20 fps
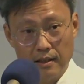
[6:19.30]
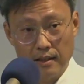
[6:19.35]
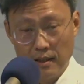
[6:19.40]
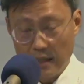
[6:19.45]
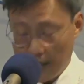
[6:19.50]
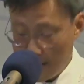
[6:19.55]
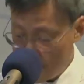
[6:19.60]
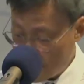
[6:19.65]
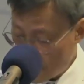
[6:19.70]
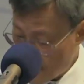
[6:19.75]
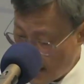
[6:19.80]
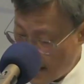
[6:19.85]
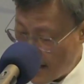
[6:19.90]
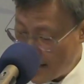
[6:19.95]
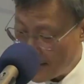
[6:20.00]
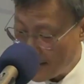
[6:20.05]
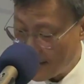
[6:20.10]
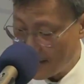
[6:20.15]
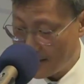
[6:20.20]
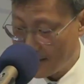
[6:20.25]
he
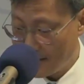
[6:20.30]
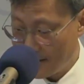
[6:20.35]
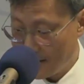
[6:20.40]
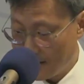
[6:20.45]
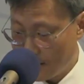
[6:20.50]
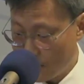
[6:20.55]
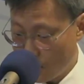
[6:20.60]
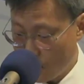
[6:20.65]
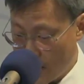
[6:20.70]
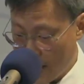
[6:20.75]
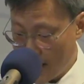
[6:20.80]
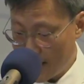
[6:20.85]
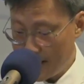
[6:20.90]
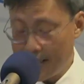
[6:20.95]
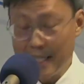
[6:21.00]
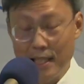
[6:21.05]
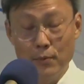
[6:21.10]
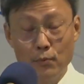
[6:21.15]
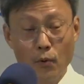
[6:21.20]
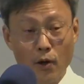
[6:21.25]
stayed where
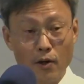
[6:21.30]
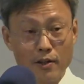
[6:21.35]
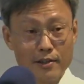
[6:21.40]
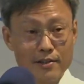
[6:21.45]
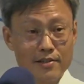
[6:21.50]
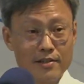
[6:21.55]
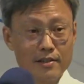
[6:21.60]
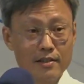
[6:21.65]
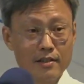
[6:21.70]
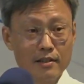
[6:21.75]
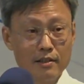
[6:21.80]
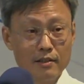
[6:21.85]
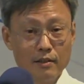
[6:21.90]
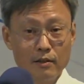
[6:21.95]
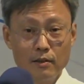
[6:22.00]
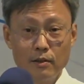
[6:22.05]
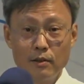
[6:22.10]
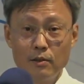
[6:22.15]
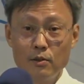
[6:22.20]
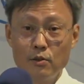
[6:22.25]
he was
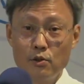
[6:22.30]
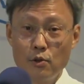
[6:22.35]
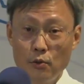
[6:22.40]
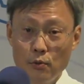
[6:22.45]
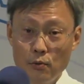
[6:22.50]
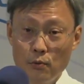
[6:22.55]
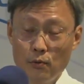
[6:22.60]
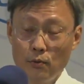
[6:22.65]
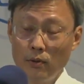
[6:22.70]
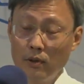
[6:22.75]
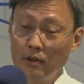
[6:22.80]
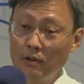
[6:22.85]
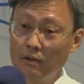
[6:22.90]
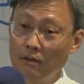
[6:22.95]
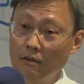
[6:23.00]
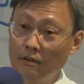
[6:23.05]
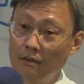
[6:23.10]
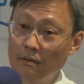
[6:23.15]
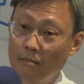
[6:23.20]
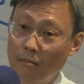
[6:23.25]
two
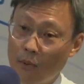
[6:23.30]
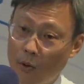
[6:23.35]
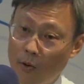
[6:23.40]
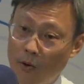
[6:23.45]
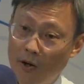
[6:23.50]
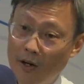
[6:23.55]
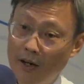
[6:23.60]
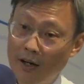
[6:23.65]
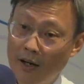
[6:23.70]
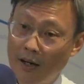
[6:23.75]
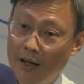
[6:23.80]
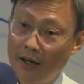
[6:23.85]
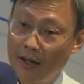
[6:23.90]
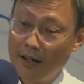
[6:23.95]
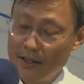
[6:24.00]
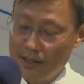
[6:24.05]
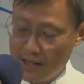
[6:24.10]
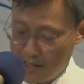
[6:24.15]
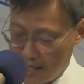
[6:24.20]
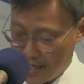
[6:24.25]
more
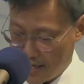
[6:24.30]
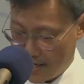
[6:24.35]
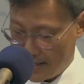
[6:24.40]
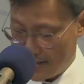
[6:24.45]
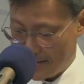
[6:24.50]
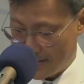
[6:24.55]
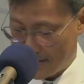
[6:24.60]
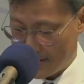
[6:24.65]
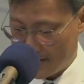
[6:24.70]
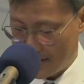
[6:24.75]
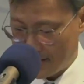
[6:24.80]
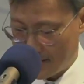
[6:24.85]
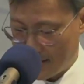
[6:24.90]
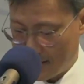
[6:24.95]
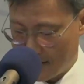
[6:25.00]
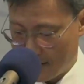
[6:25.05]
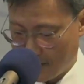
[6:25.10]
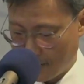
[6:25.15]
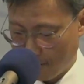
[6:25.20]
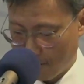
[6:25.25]
days.
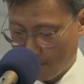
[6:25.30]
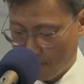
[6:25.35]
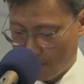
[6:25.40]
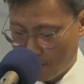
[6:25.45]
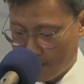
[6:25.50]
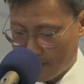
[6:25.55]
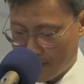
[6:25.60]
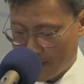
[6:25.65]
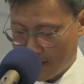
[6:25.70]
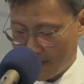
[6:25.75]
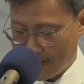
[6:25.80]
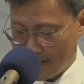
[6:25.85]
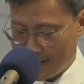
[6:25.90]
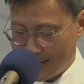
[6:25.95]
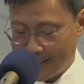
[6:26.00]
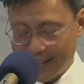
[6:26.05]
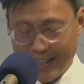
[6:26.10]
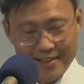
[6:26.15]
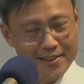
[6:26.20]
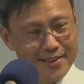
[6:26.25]

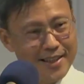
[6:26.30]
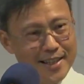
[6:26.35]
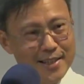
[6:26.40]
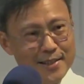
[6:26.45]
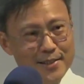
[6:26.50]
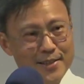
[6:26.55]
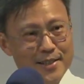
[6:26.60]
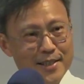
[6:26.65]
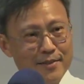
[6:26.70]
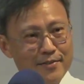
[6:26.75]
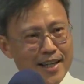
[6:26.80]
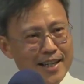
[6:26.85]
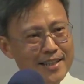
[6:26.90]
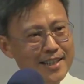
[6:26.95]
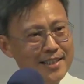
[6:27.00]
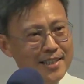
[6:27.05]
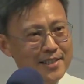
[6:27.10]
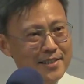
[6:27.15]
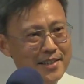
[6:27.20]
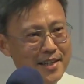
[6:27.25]
Now you think this, that
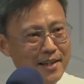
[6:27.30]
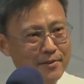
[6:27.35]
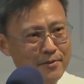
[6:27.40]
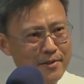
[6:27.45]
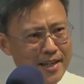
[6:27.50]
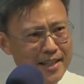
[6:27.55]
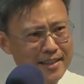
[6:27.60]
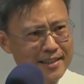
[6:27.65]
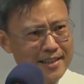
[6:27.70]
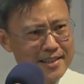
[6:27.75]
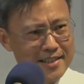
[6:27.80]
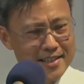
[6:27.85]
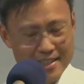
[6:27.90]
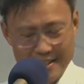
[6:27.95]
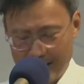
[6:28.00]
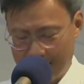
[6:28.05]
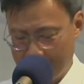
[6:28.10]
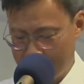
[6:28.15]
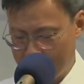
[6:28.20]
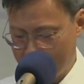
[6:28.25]
doesn't sound right, doesn't
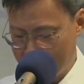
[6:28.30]
it?